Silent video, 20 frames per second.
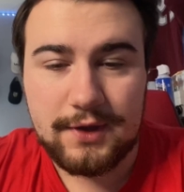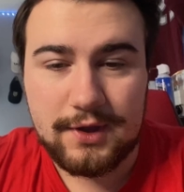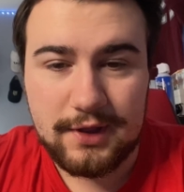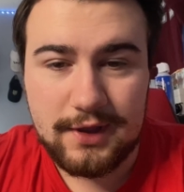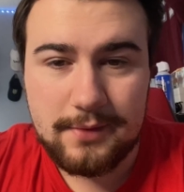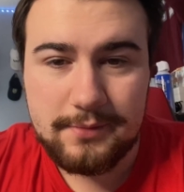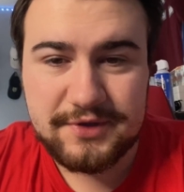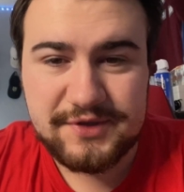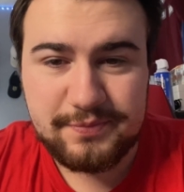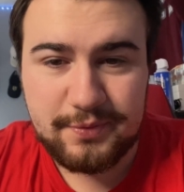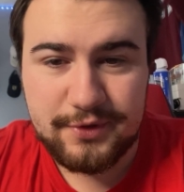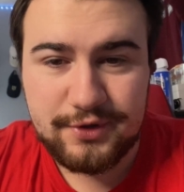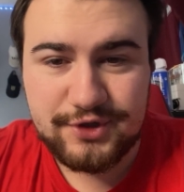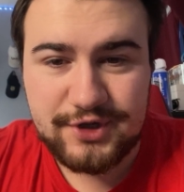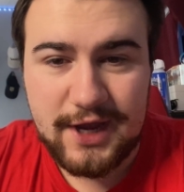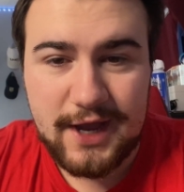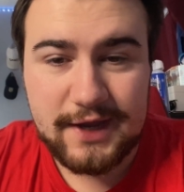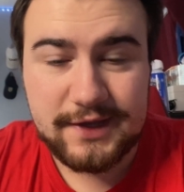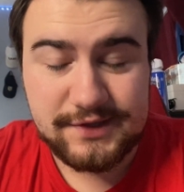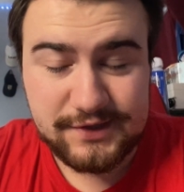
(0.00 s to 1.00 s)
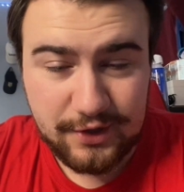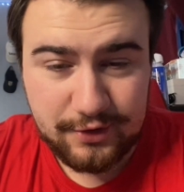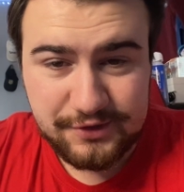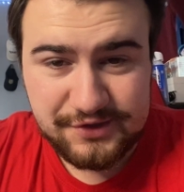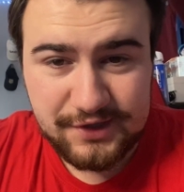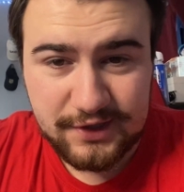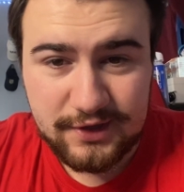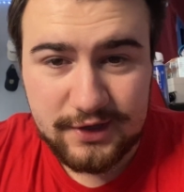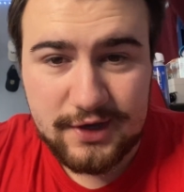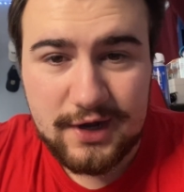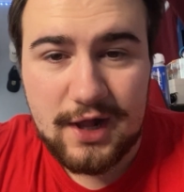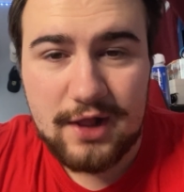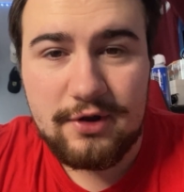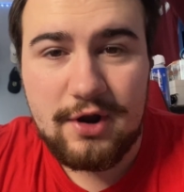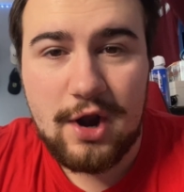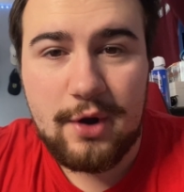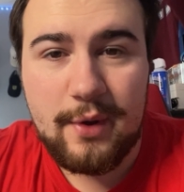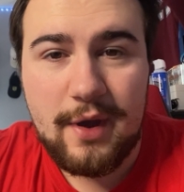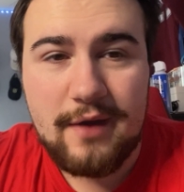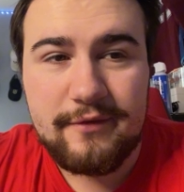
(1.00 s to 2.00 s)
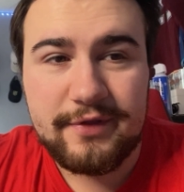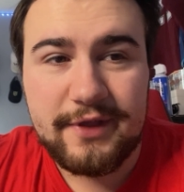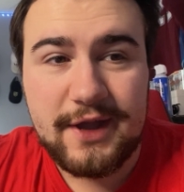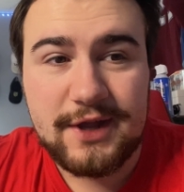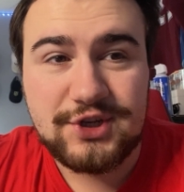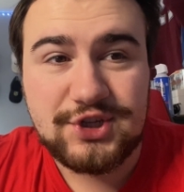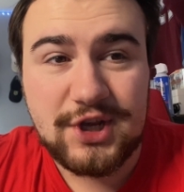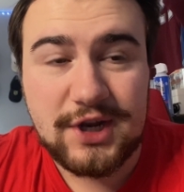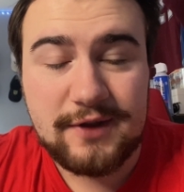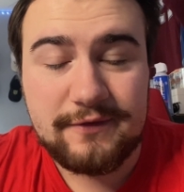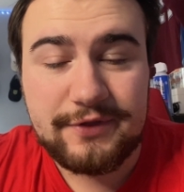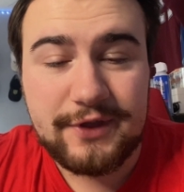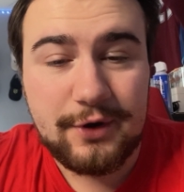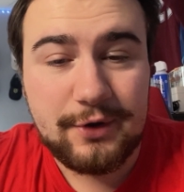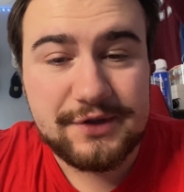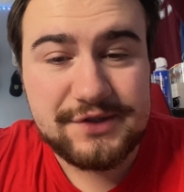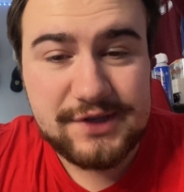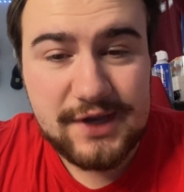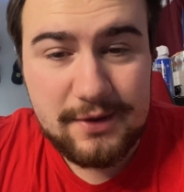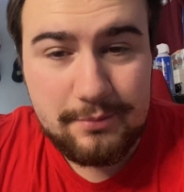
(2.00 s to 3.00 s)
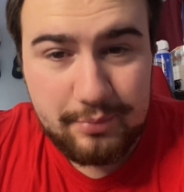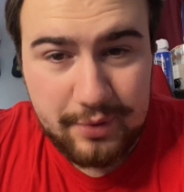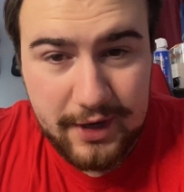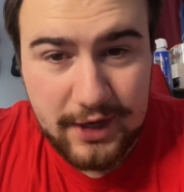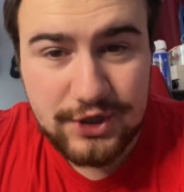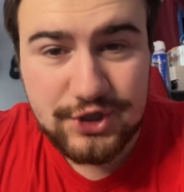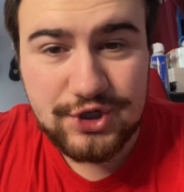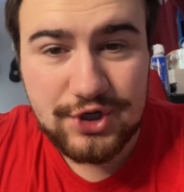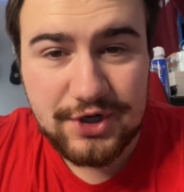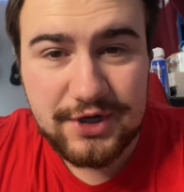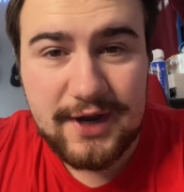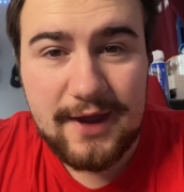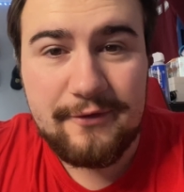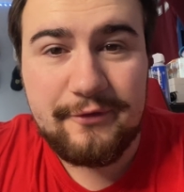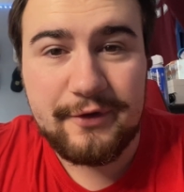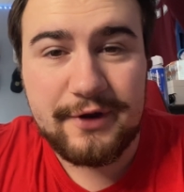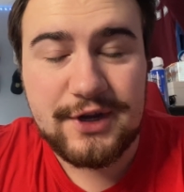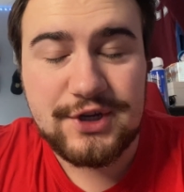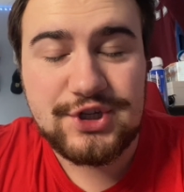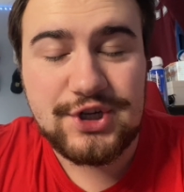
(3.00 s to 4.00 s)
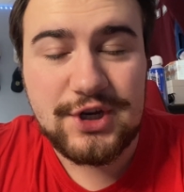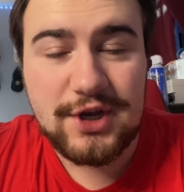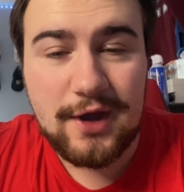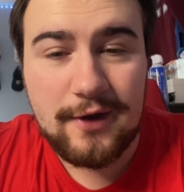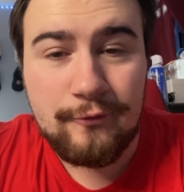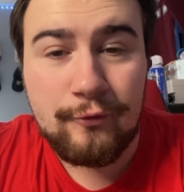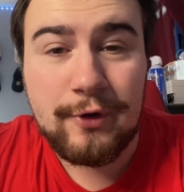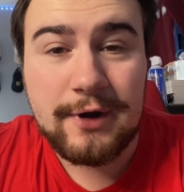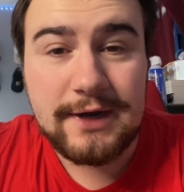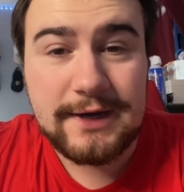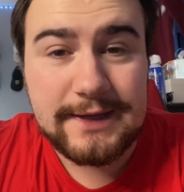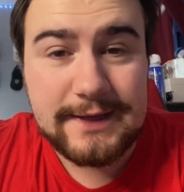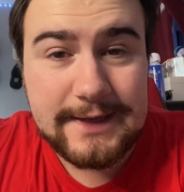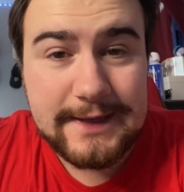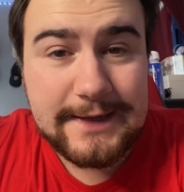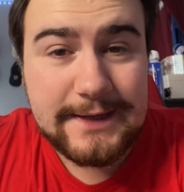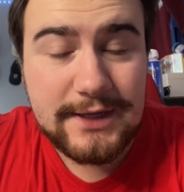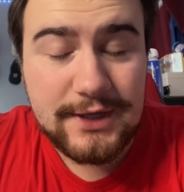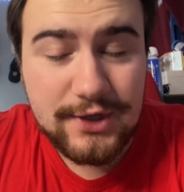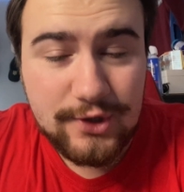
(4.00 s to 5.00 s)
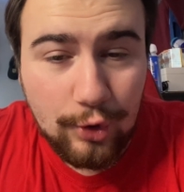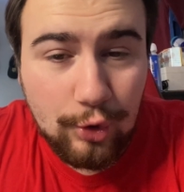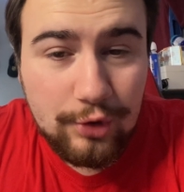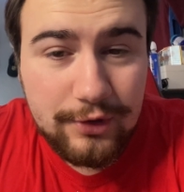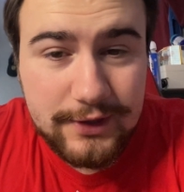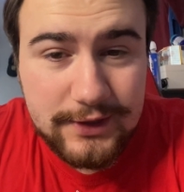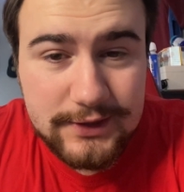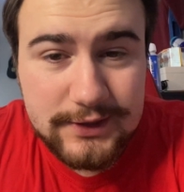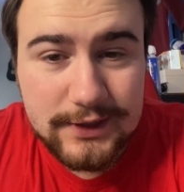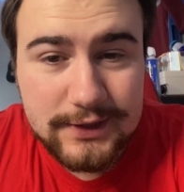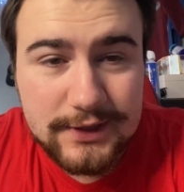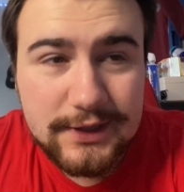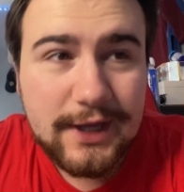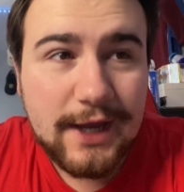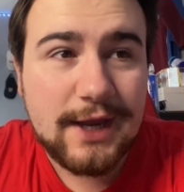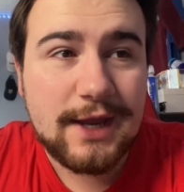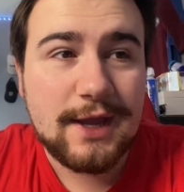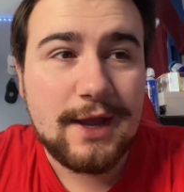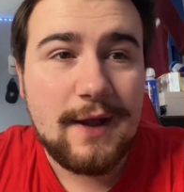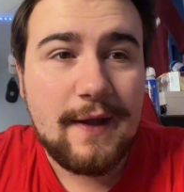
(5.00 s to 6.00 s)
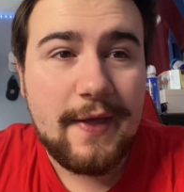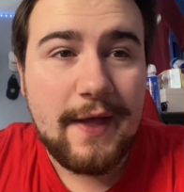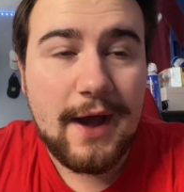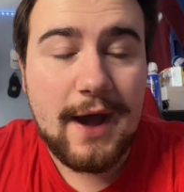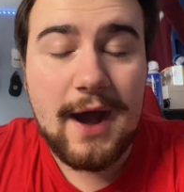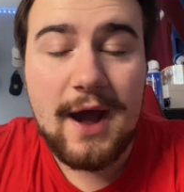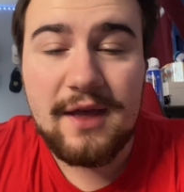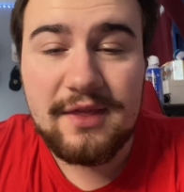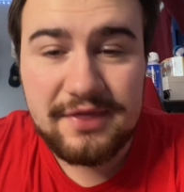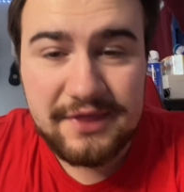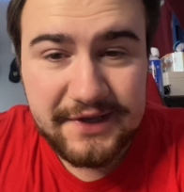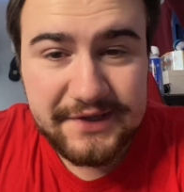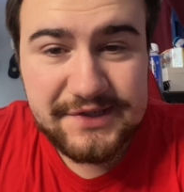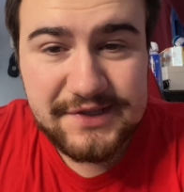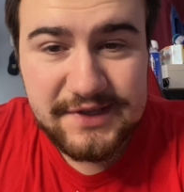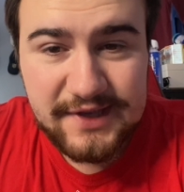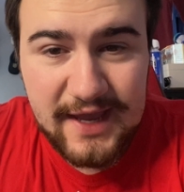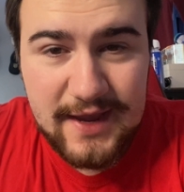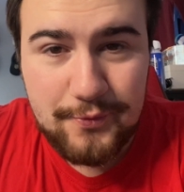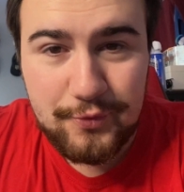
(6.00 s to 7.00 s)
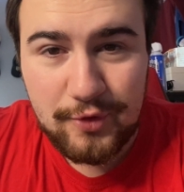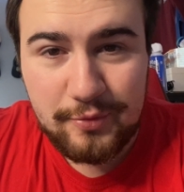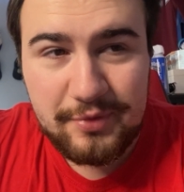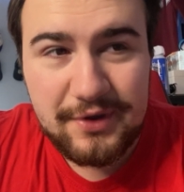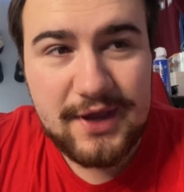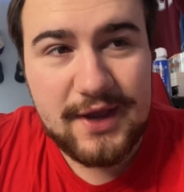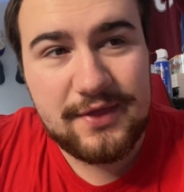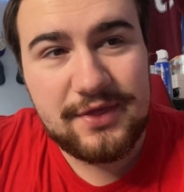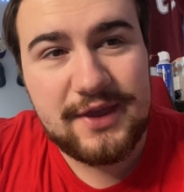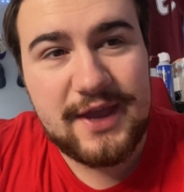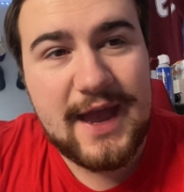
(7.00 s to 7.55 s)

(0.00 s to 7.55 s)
Columbus Blue Jackets hosting the Colorado Avalanche, and if there was a picture definition of what getting goalied looked like, this game would be it.